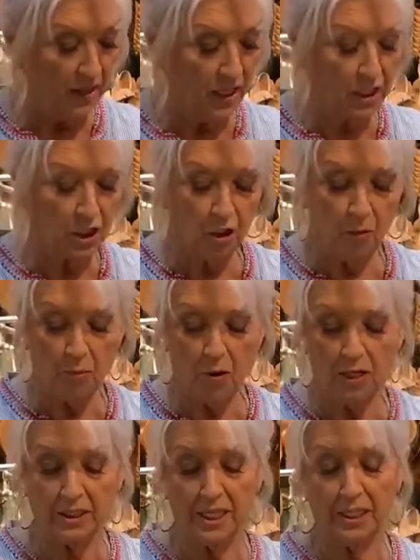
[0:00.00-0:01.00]
This little
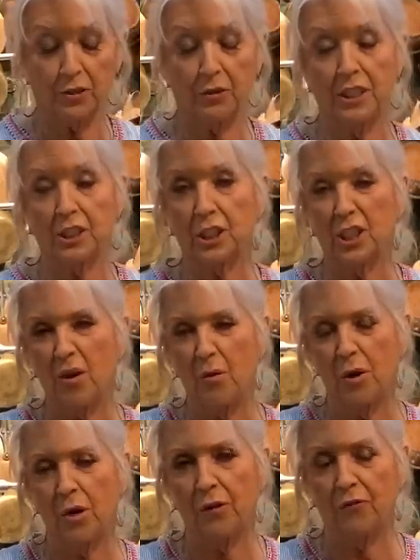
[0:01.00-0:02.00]
processor is
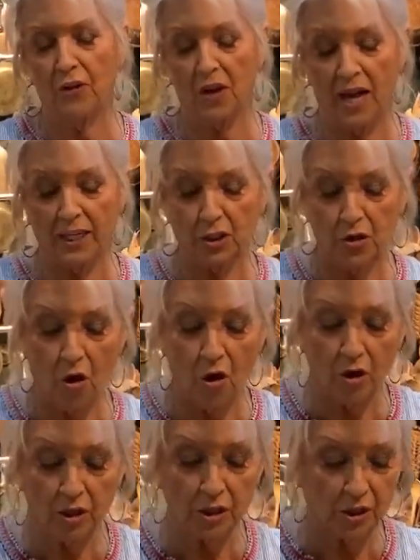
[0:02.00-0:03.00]
so good for like
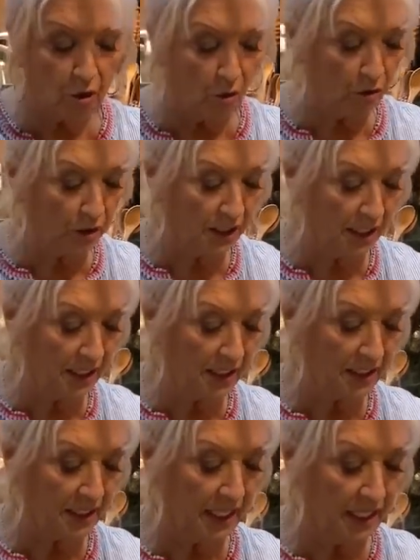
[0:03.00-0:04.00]
tartar
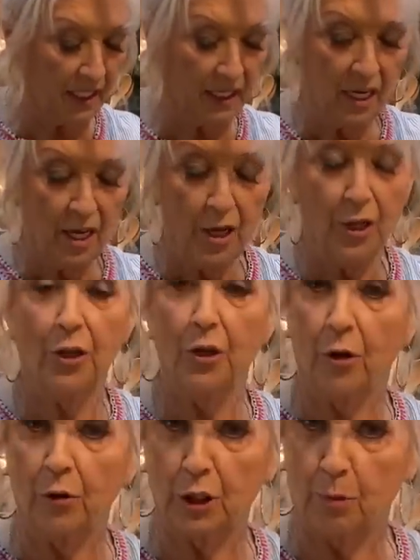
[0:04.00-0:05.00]
sauces and
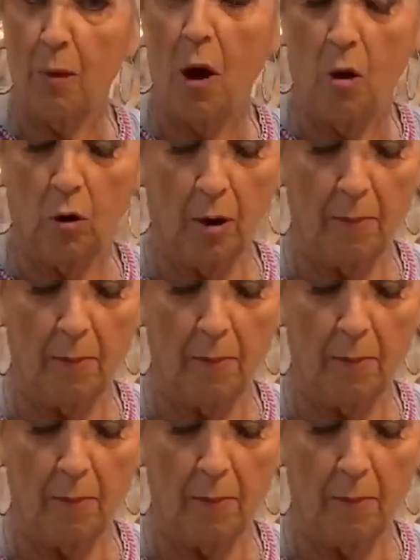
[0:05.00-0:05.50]
you know, small